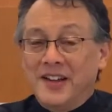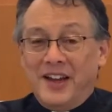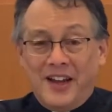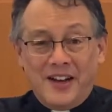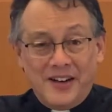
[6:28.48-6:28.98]

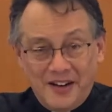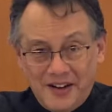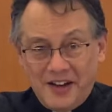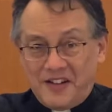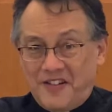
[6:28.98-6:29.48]
And
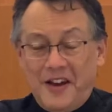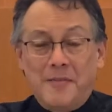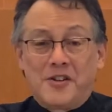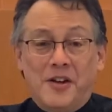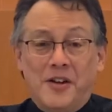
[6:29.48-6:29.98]
it
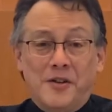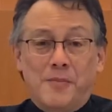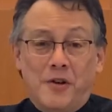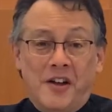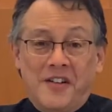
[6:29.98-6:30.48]
seemed to other
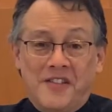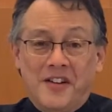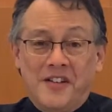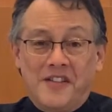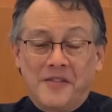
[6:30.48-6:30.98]

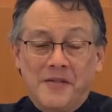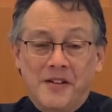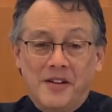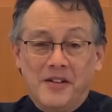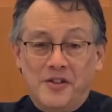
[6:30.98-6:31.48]
Protestants,
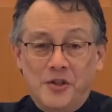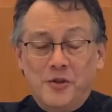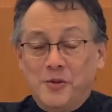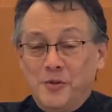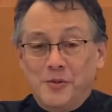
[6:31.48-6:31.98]

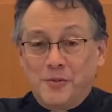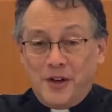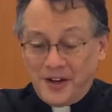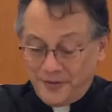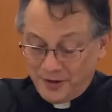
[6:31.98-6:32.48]
do
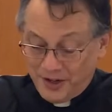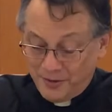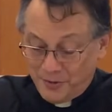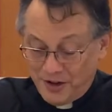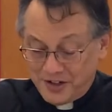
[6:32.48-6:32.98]
whatever they
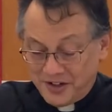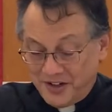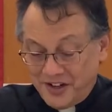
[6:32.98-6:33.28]
wanted.